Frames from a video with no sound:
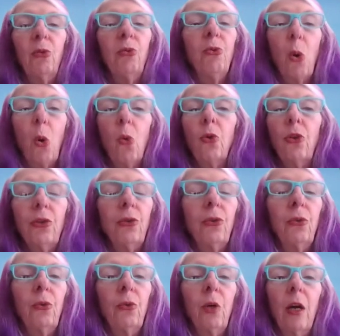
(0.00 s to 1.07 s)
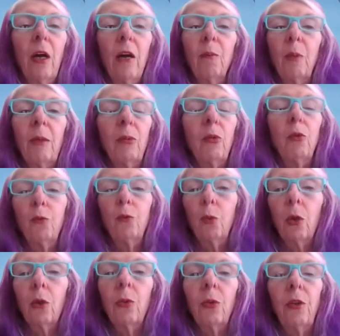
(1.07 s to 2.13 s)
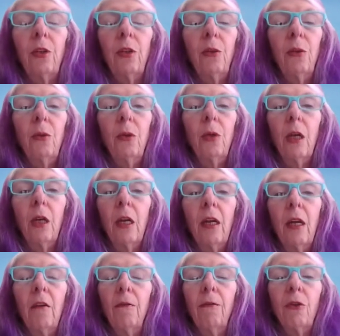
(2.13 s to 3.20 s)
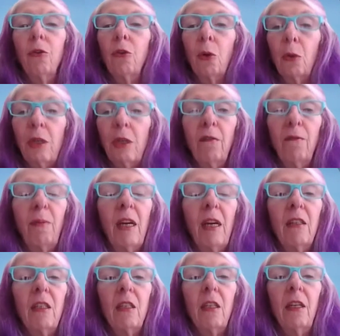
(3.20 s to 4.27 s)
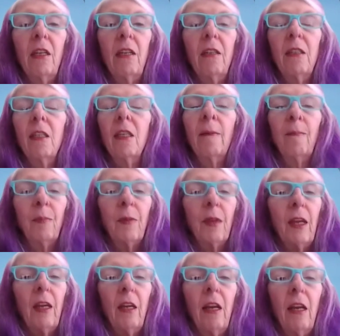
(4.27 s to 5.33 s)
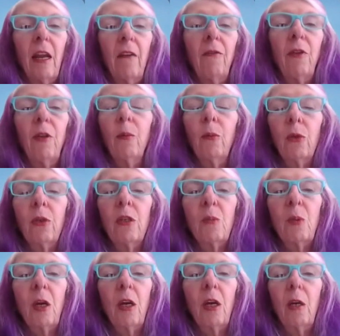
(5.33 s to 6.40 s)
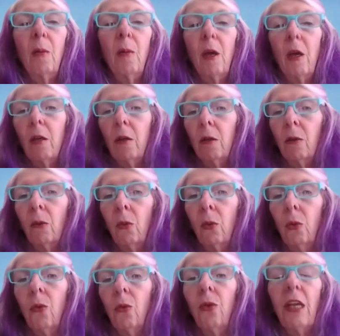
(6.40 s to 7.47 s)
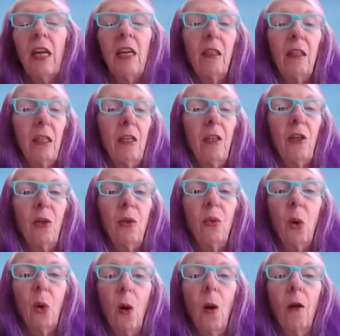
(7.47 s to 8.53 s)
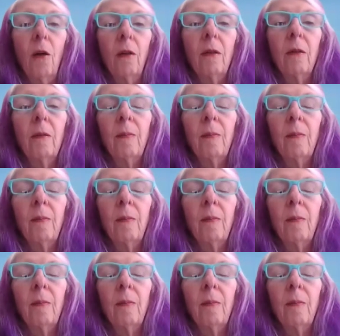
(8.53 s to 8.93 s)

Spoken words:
know you, people who've worked with you, if you don't have past clients, and have them respond about who they think you are.